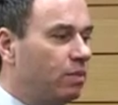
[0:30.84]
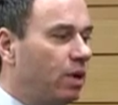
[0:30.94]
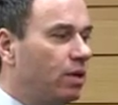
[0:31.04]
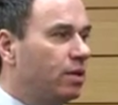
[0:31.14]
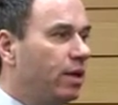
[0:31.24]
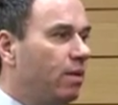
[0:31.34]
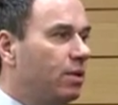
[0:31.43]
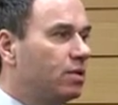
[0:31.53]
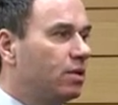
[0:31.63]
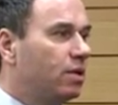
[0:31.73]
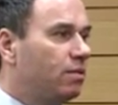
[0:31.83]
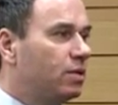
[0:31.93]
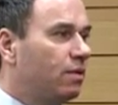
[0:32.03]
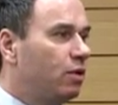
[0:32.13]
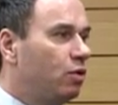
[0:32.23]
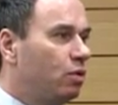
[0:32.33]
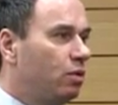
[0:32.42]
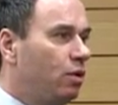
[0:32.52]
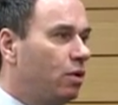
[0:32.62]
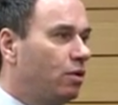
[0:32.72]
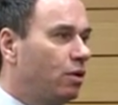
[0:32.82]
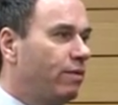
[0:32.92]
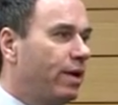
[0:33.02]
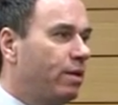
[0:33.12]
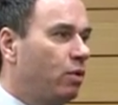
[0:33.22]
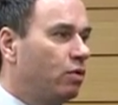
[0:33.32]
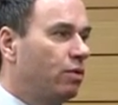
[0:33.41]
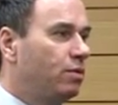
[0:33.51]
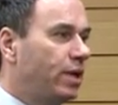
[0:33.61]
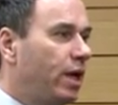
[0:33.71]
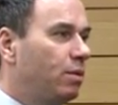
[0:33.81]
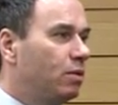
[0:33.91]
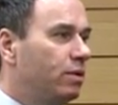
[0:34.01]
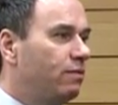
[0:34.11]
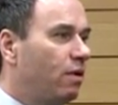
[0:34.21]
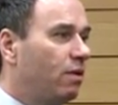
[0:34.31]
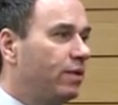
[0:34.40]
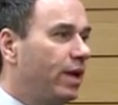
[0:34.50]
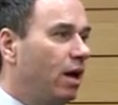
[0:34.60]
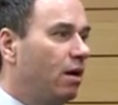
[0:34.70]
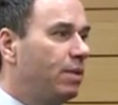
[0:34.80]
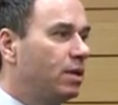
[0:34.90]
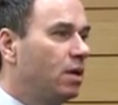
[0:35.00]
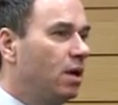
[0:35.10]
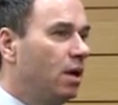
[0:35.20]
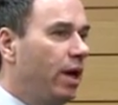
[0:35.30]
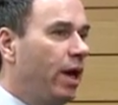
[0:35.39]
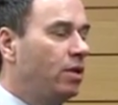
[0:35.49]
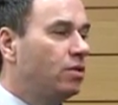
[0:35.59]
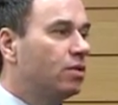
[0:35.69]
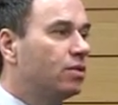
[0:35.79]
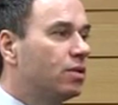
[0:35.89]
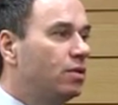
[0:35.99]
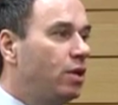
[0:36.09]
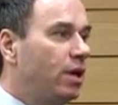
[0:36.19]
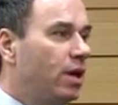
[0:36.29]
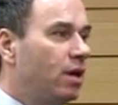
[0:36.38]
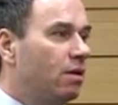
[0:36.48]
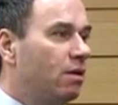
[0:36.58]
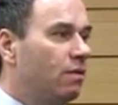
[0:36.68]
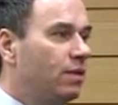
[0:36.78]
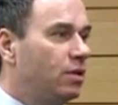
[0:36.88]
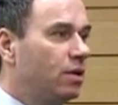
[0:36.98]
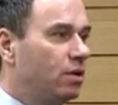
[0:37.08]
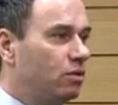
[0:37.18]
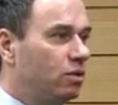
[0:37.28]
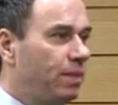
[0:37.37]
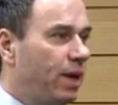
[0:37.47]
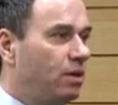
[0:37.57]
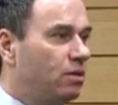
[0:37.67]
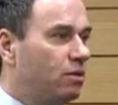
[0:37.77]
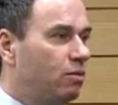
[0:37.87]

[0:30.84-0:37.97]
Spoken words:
surprising now because it seems something you could do around the boardroom table in half an hour, but it took us a year of internal debate.